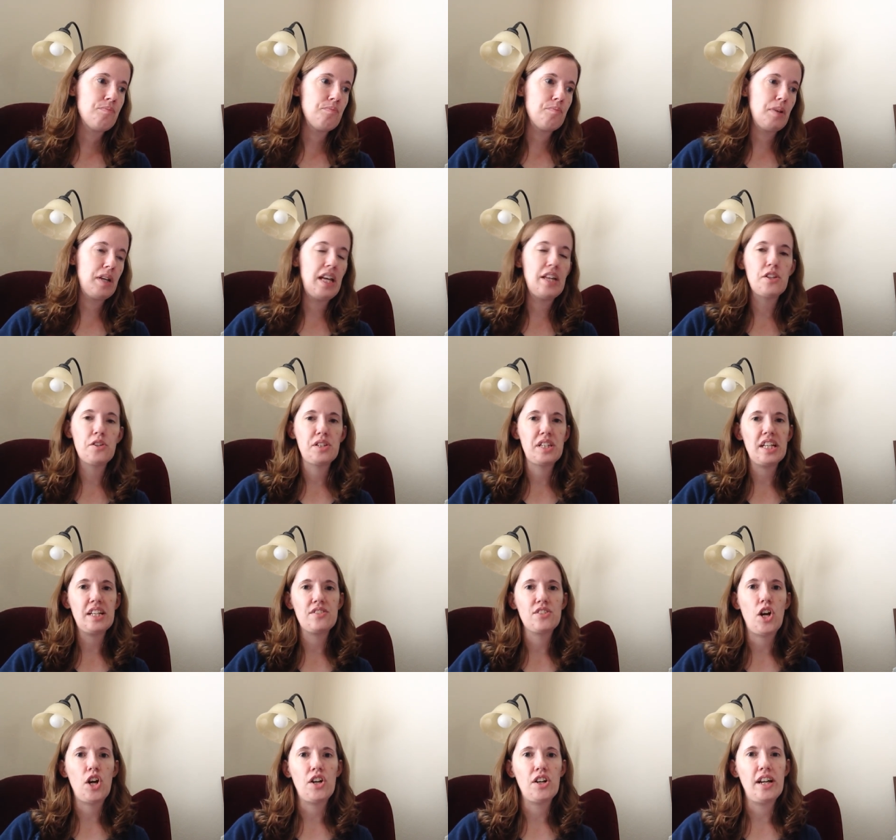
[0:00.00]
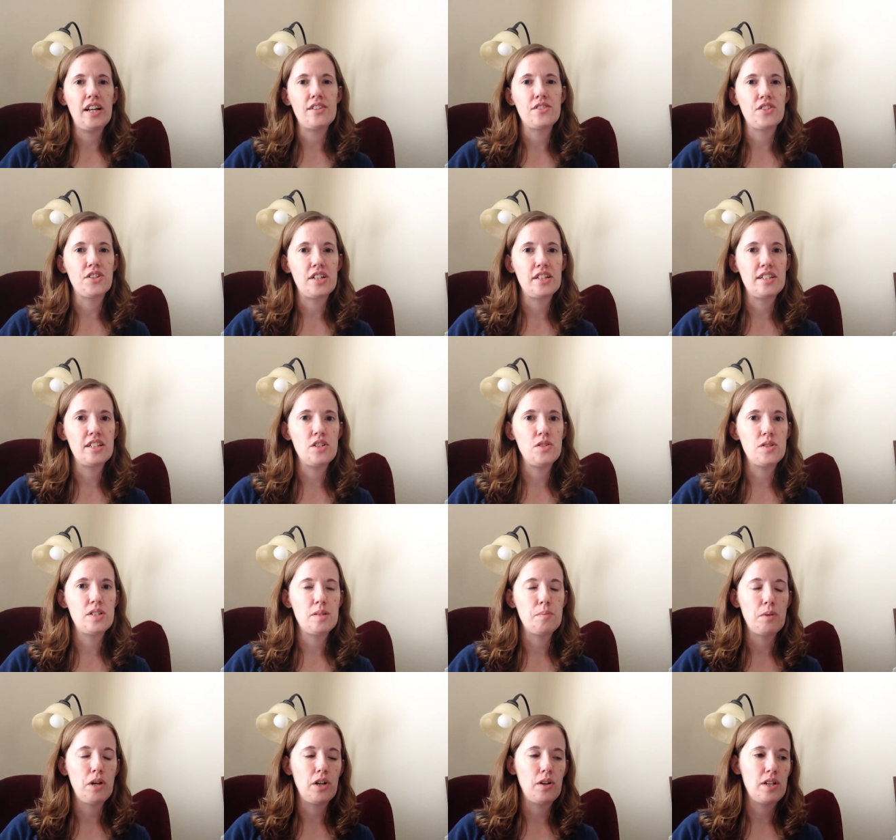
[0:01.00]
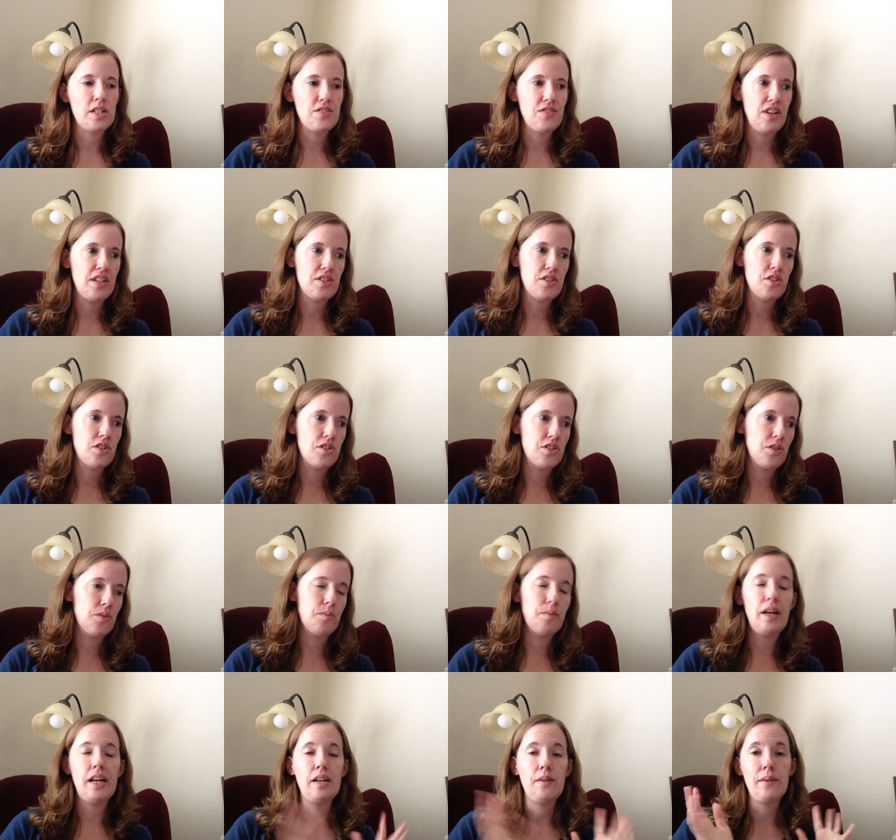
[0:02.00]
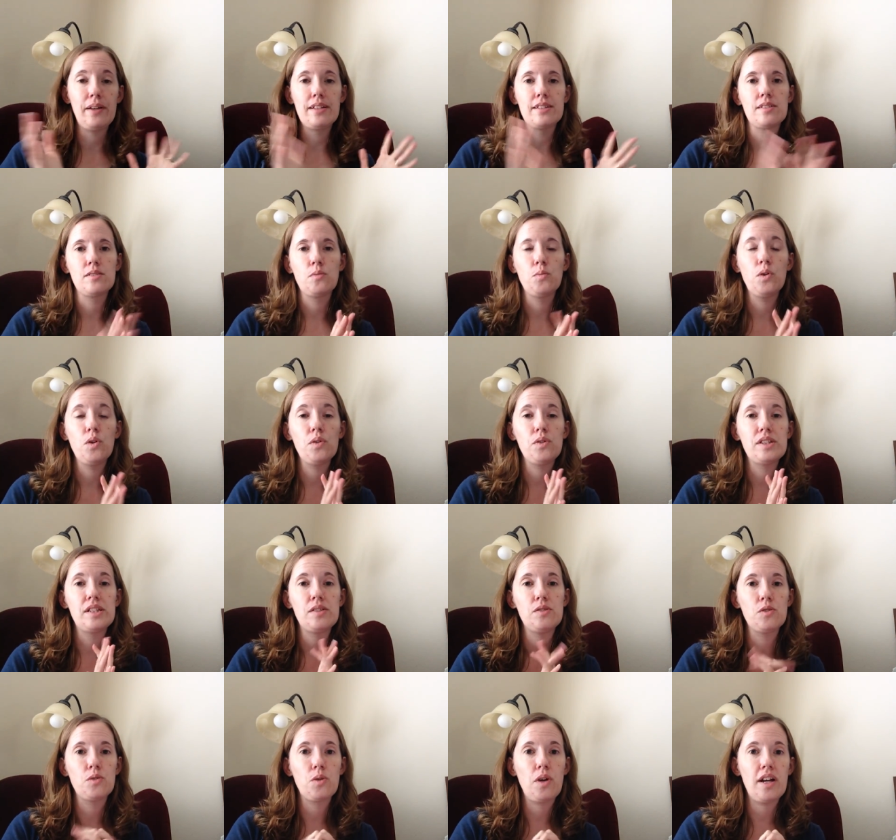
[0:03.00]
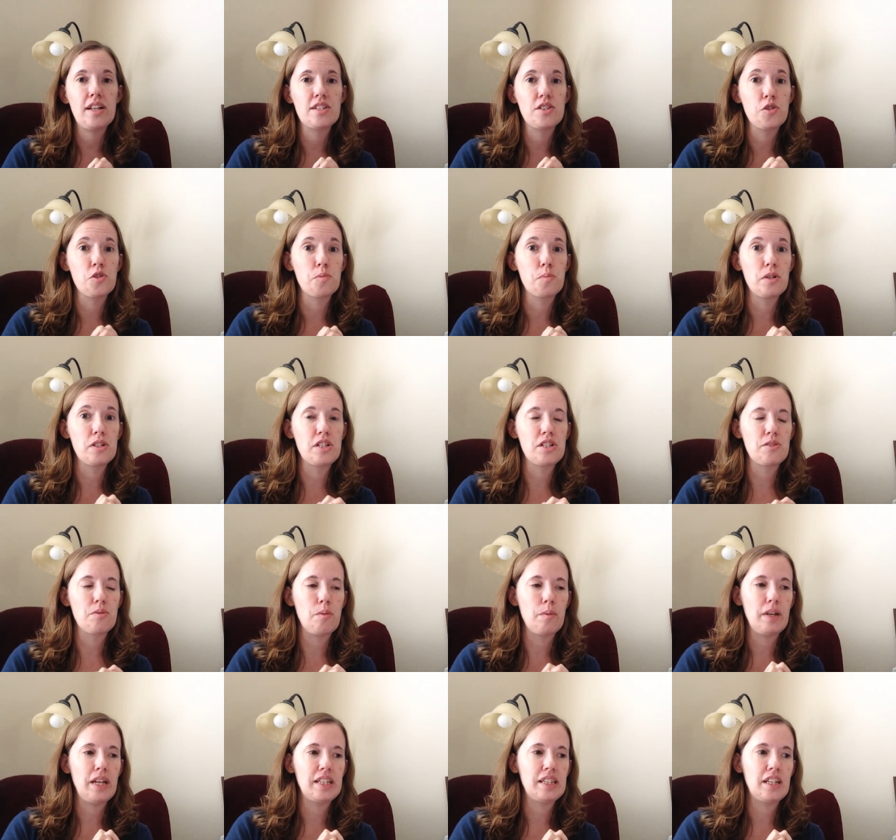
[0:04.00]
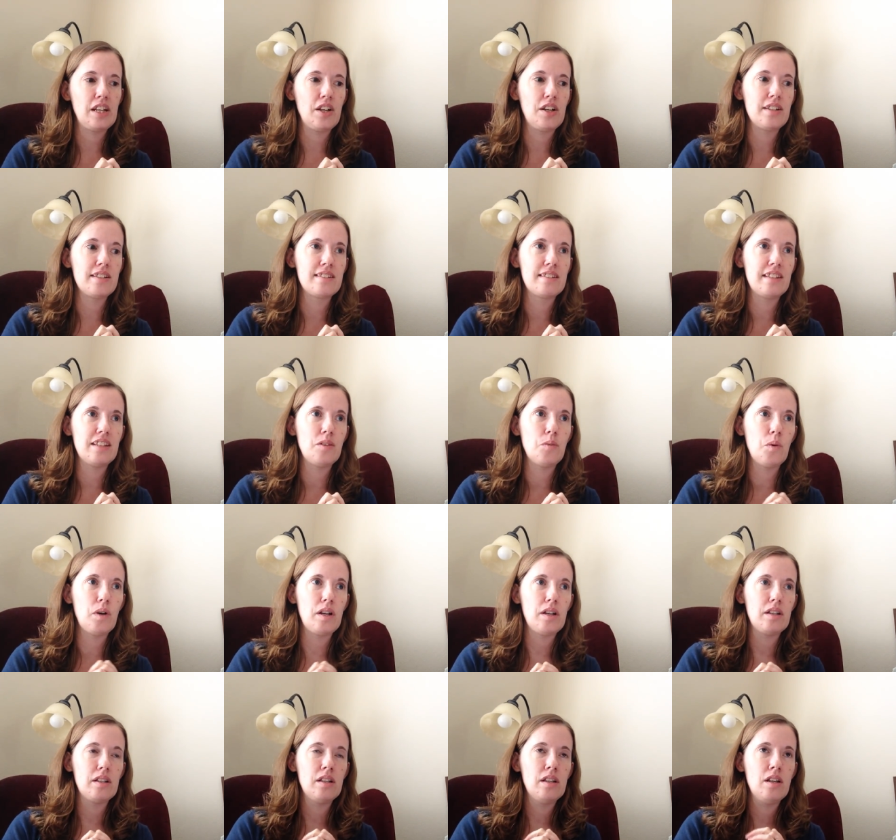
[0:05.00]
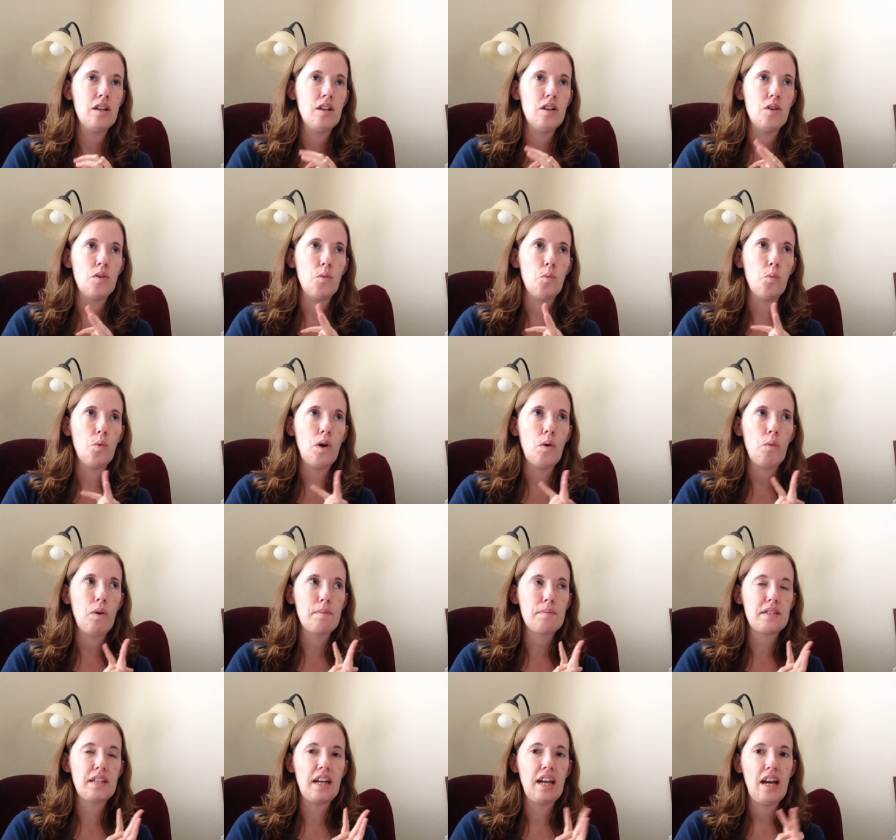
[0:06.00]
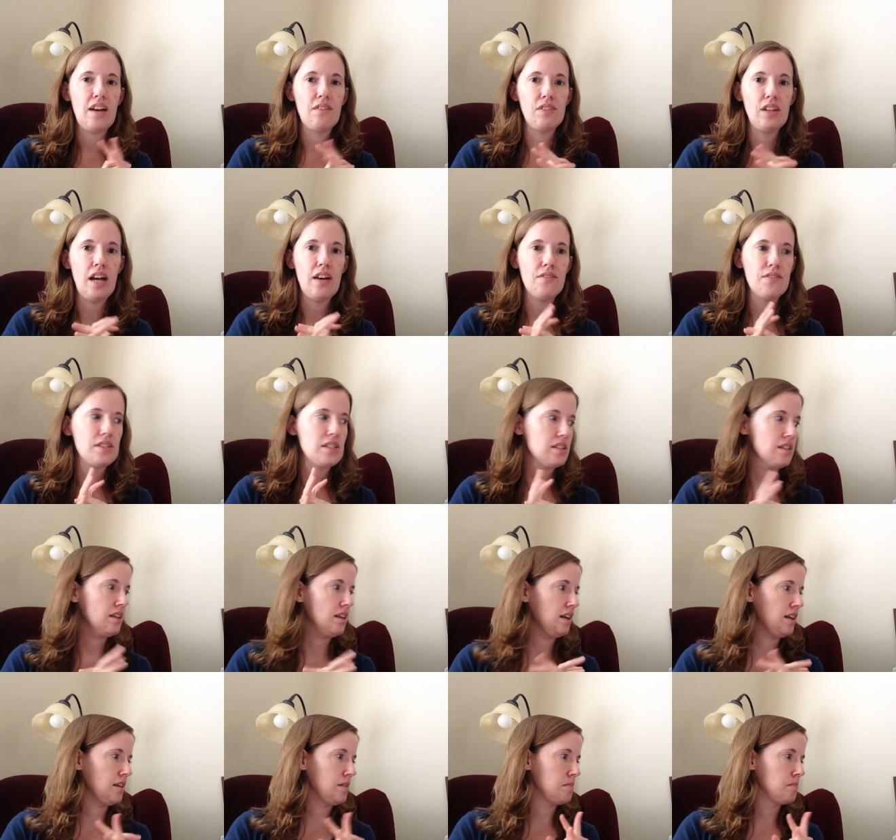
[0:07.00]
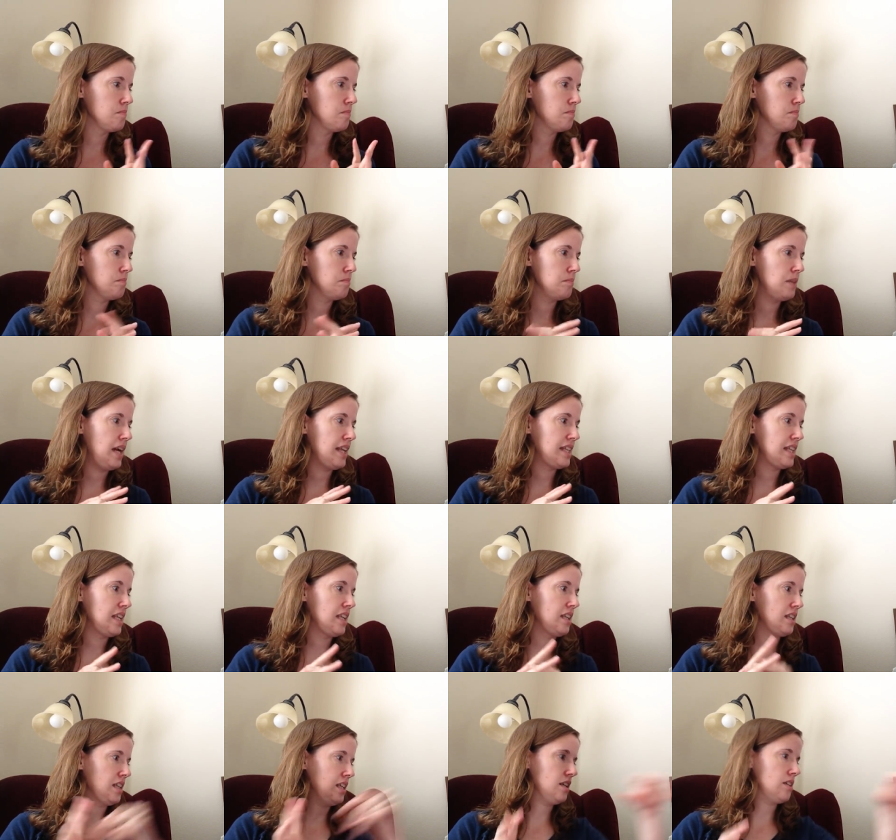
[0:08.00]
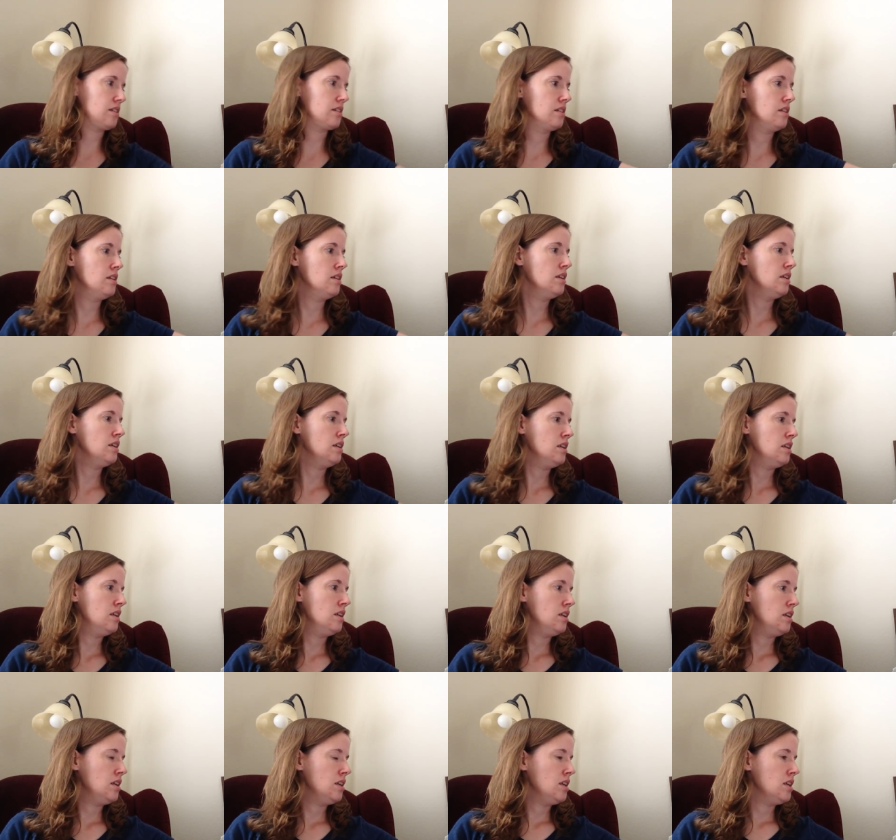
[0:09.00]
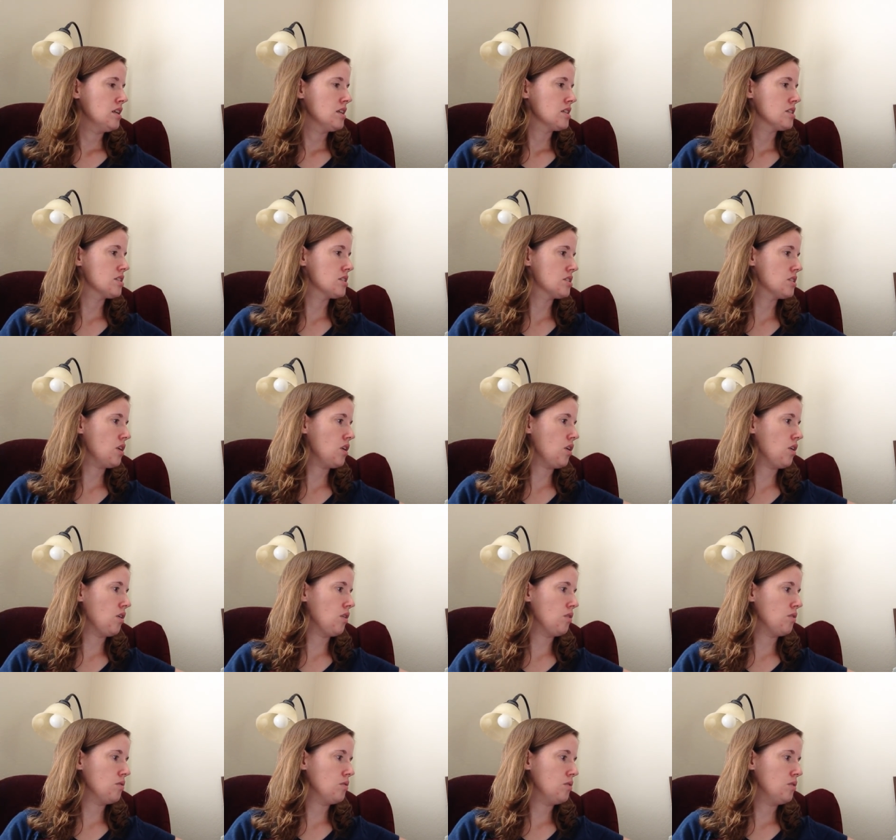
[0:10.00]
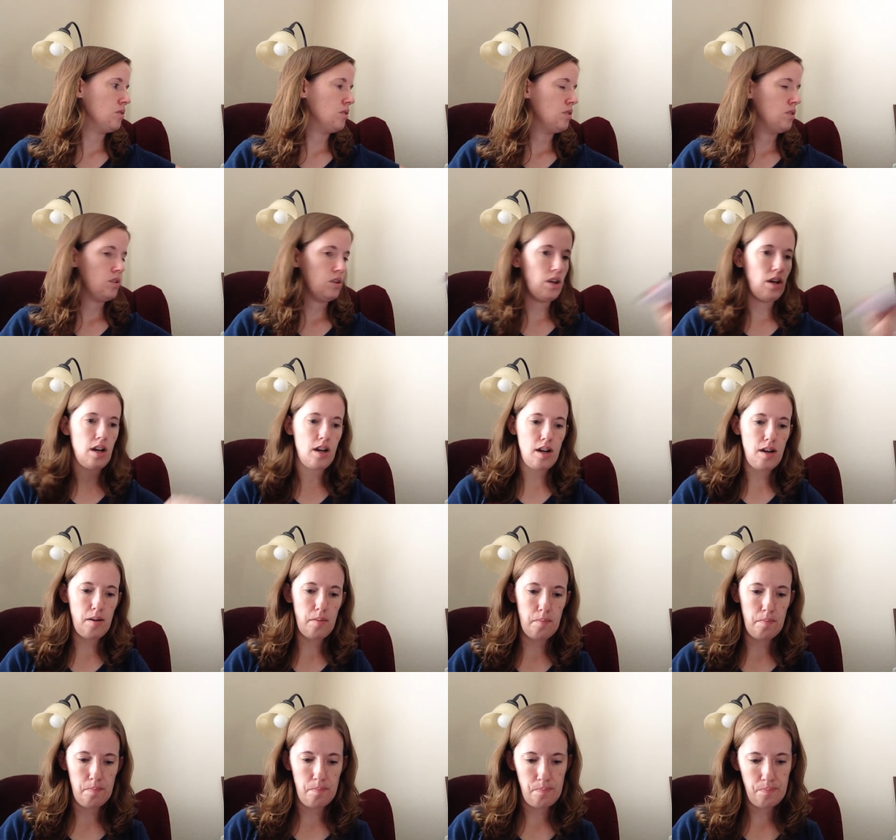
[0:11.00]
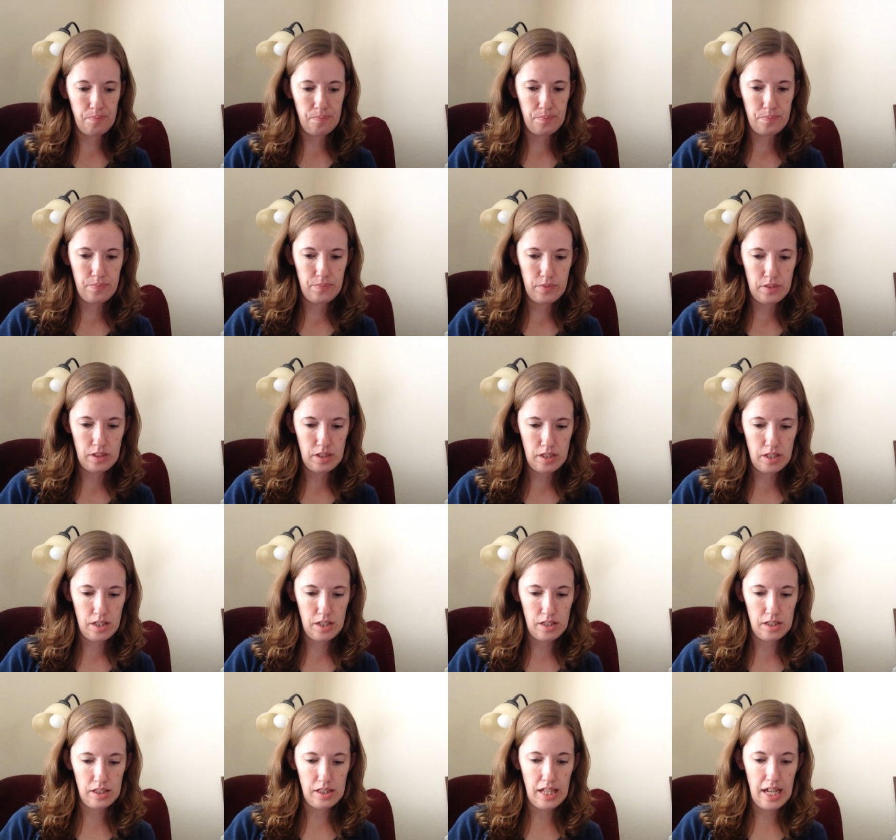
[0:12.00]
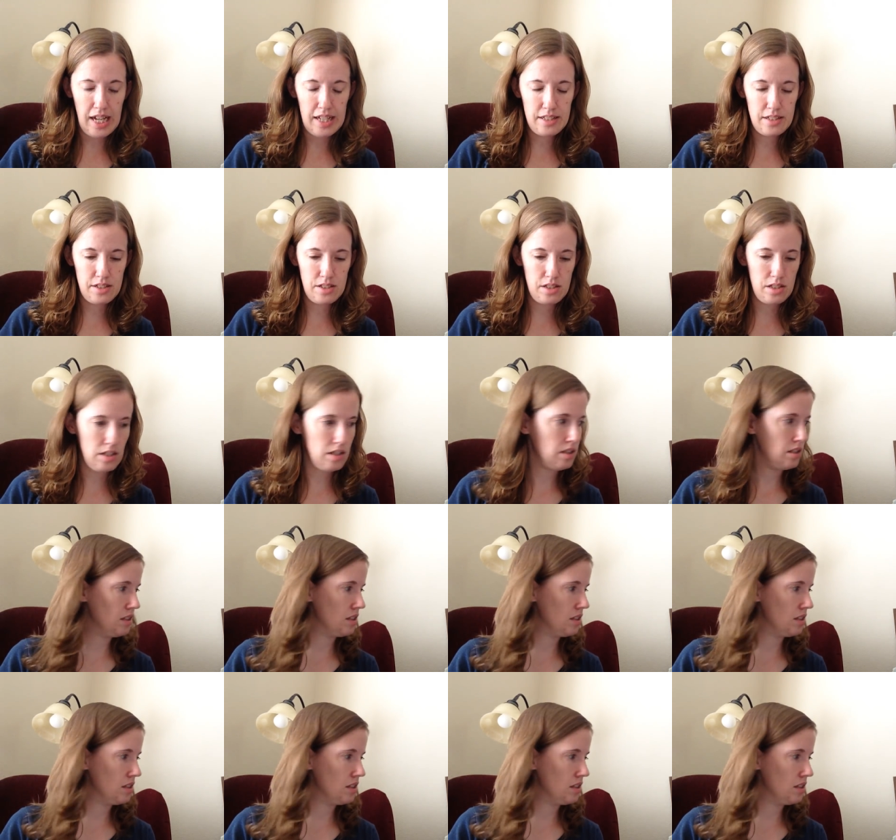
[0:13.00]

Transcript: but other things are nicer because then you see progress faster. So, anyways, we'll cross those bridges when we get there and see what what whips I have left um, at the end of the year. So, um, last